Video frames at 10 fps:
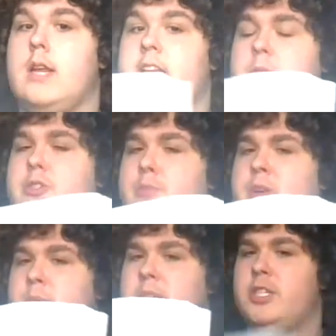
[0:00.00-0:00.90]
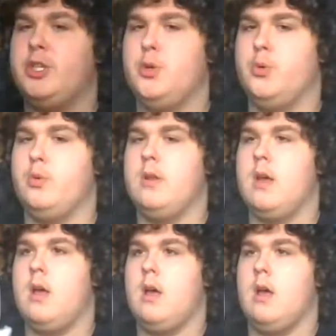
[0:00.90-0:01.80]
next one should be coming soon.
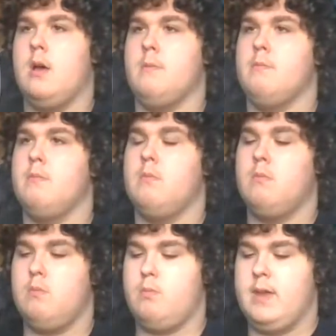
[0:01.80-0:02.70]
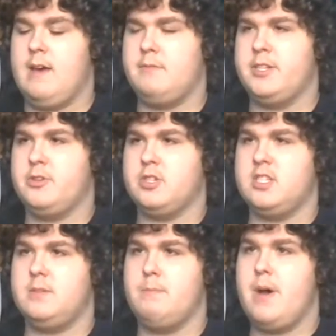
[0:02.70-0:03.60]
Um, we have
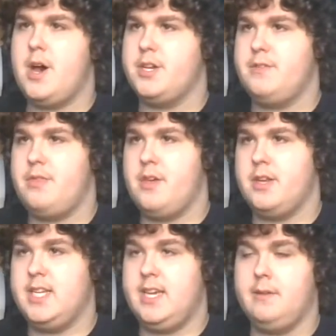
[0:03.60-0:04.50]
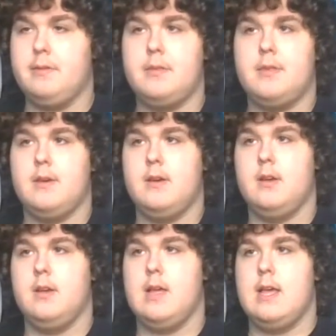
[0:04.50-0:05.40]
discussed March 13th
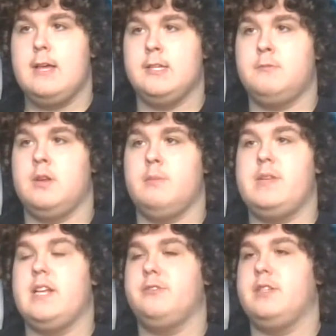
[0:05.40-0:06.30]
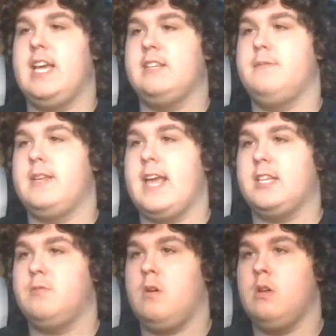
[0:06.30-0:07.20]
as one of the potential dates for the
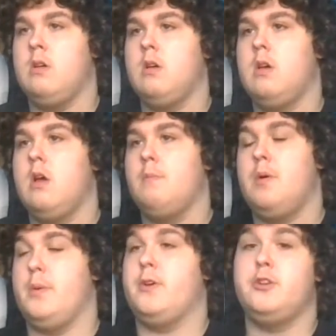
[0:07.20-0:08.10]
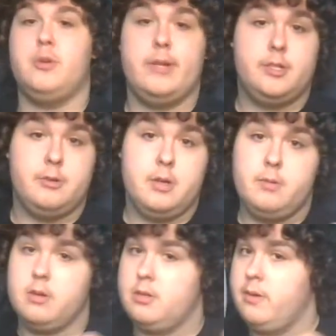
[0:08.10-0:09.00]
next one, but we could do it sooner,
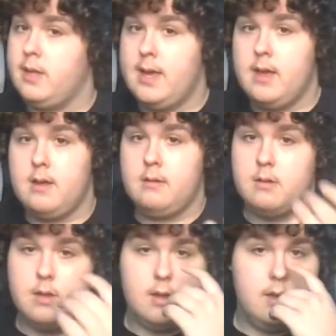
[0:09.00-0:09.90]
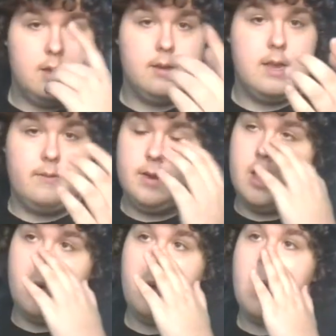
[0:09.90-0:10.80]
we could do it later. Never
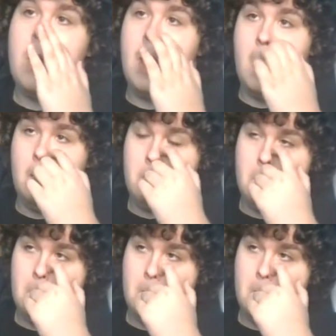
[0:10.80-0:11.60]
know. Um,